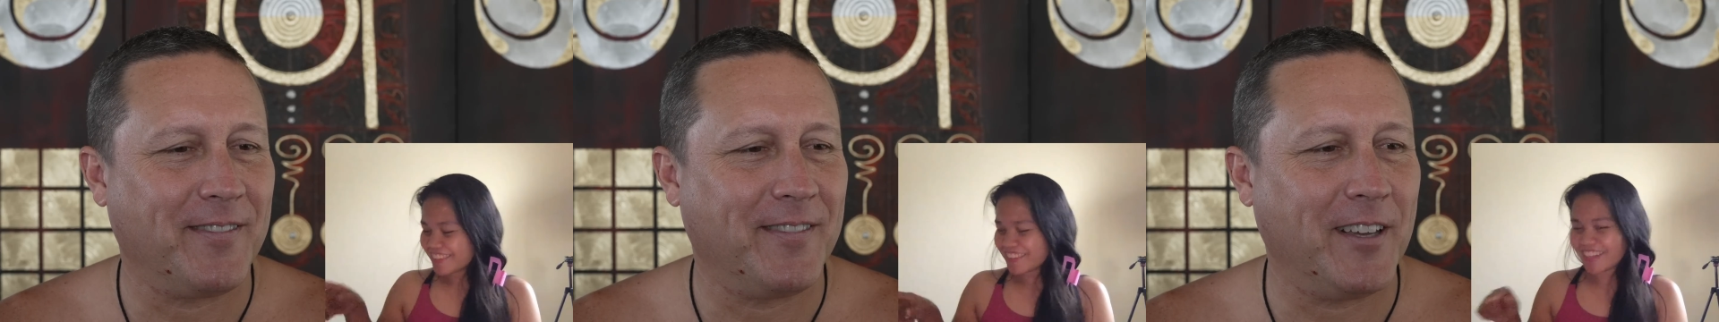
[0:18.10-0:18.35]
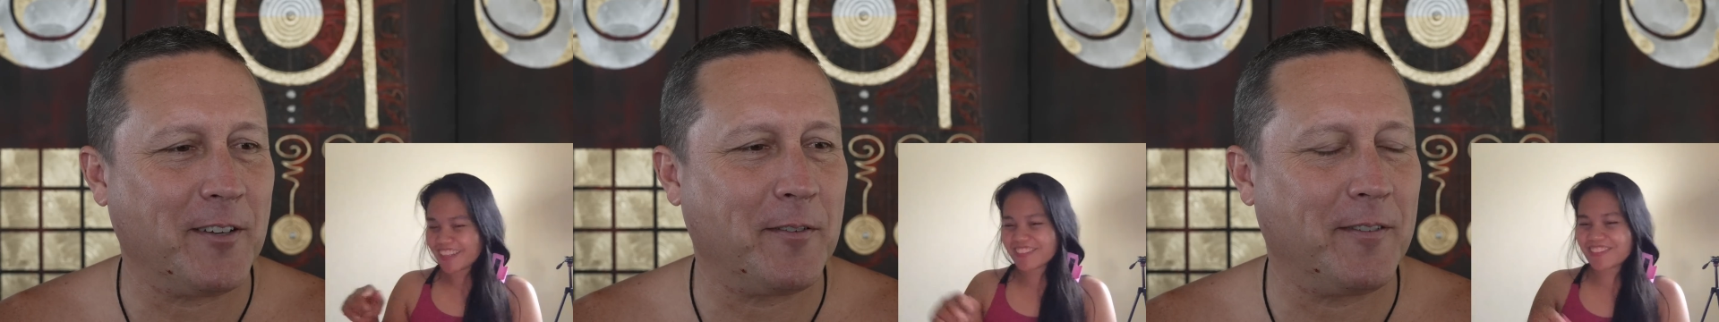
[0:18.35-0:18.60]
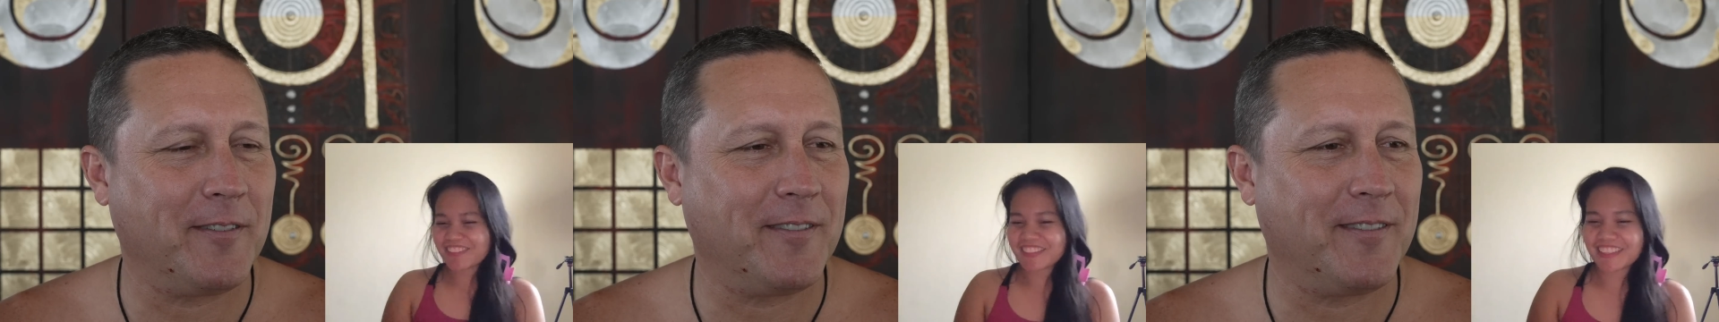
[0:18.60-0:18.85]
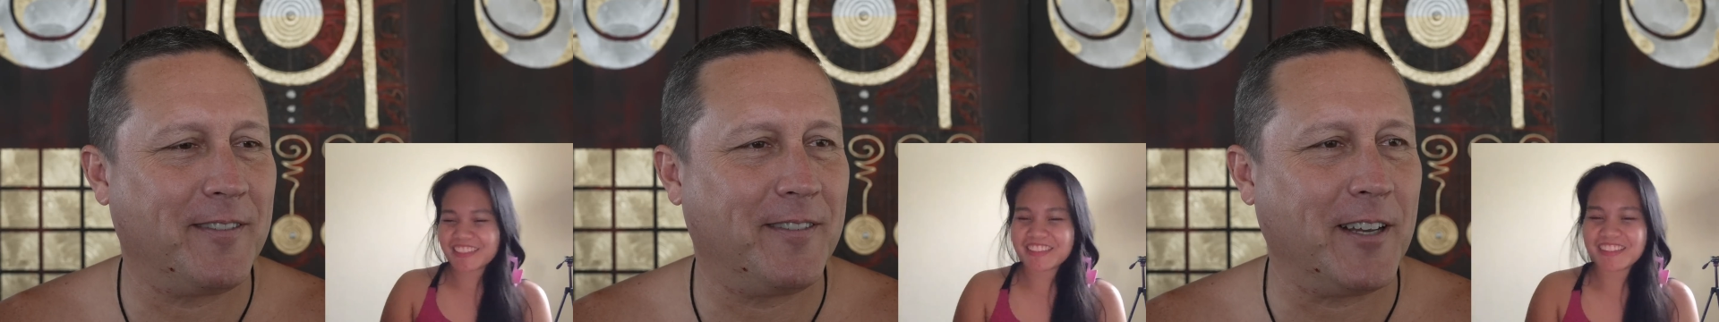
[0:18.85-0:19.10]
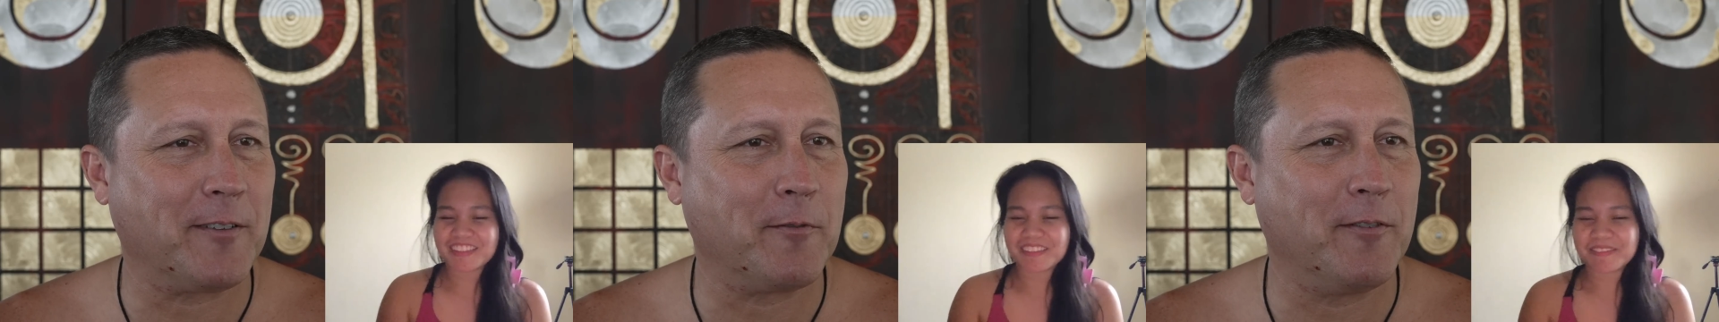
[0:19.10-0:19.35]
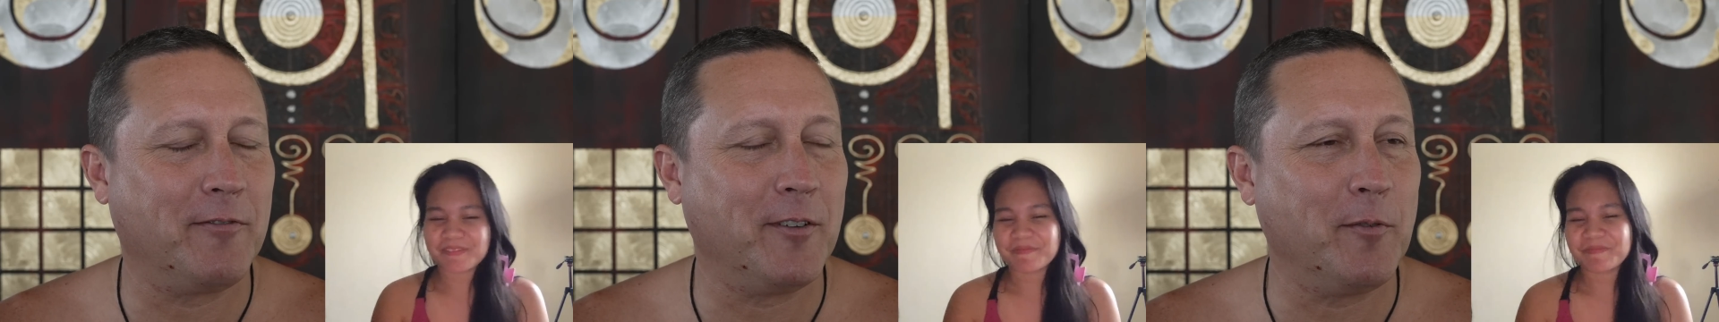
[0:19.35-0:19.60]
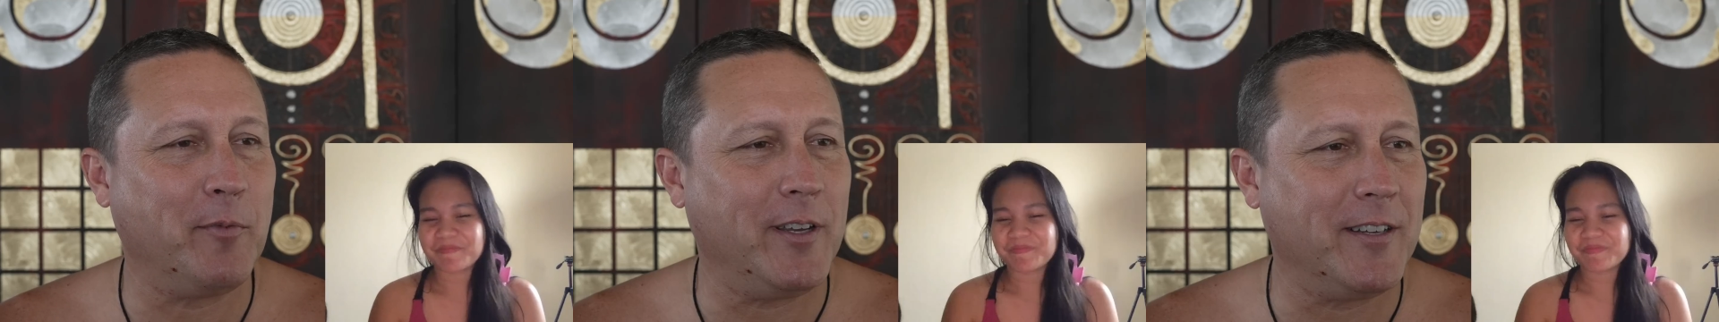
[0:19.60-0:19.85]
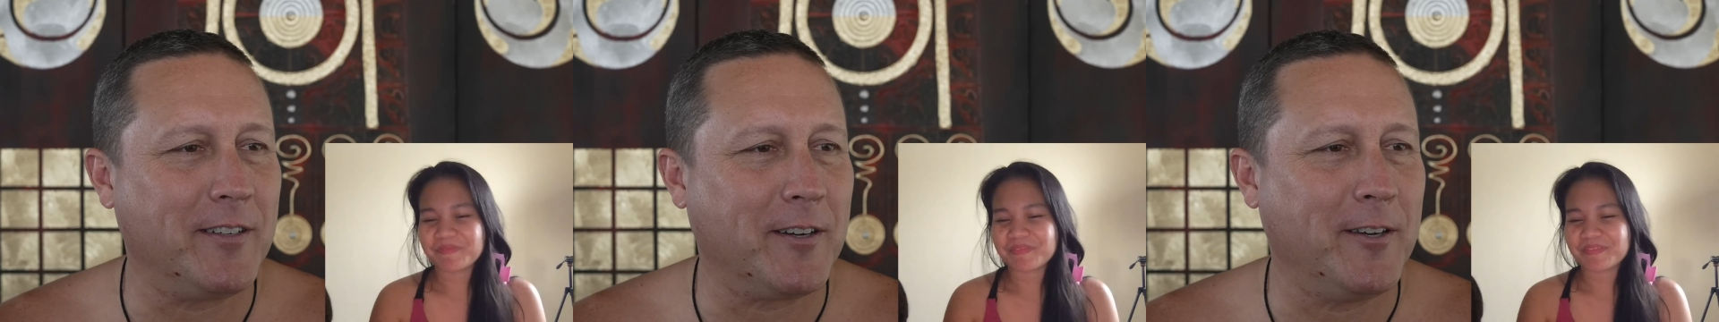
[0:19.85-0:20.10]
Speaker 1: Right, Forrest? That's what
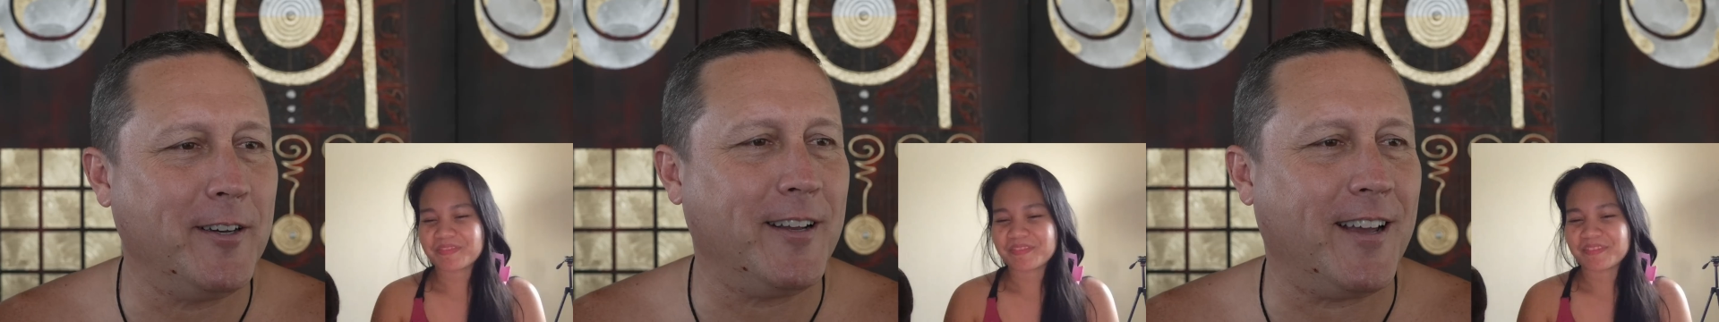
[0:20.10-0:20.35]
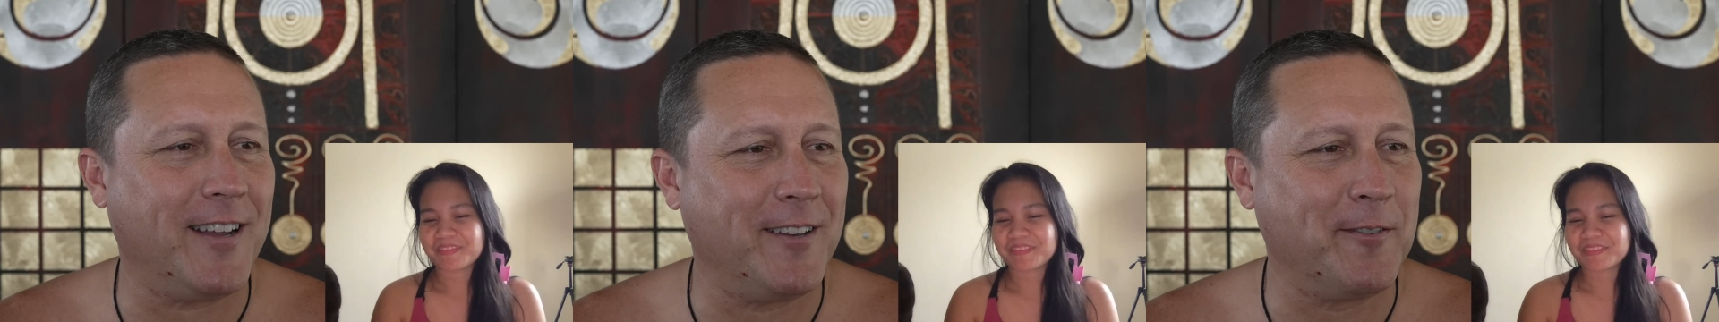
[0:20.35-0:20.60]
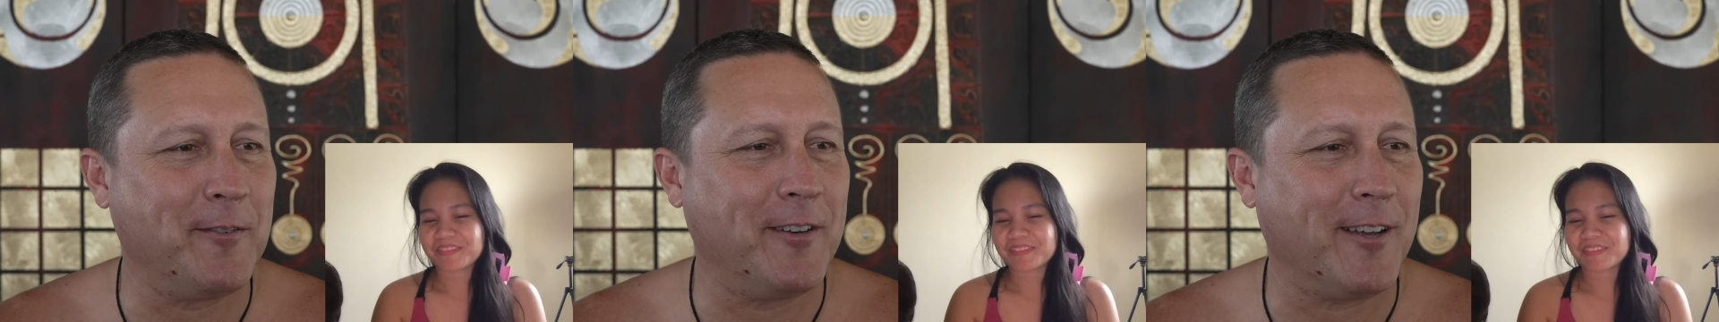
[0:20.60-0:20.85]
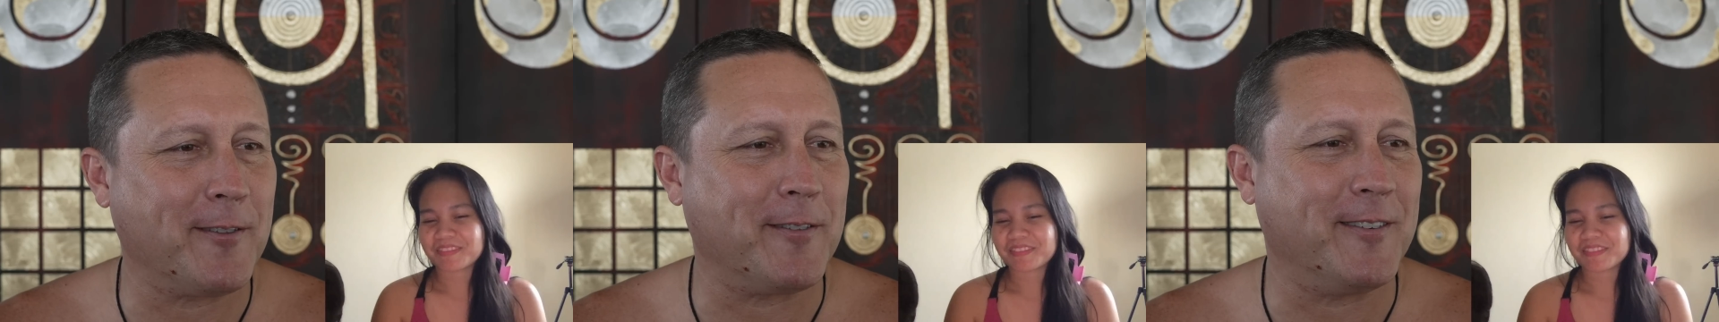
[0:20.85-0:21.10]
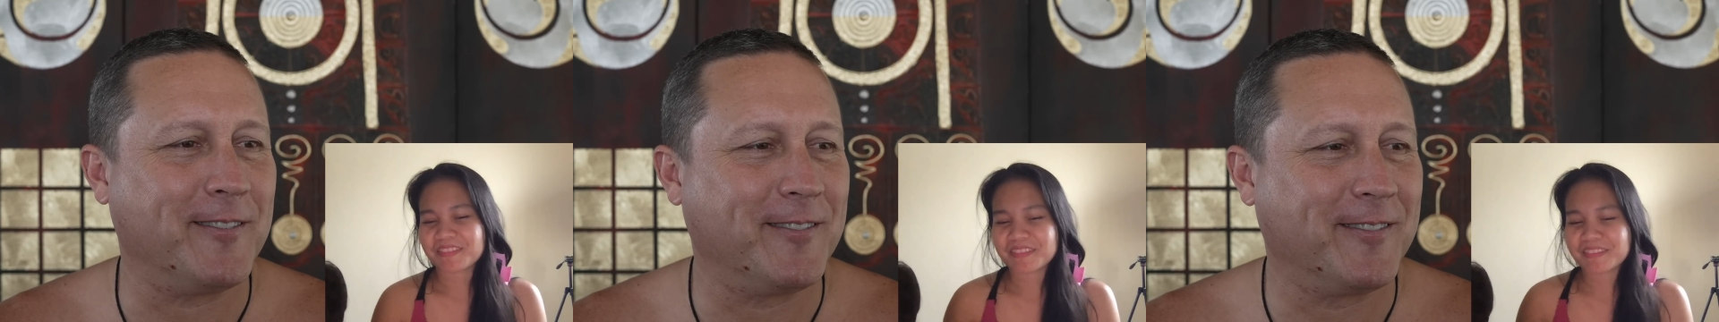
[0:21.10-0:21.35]
Filipinos are good at, doing nothing.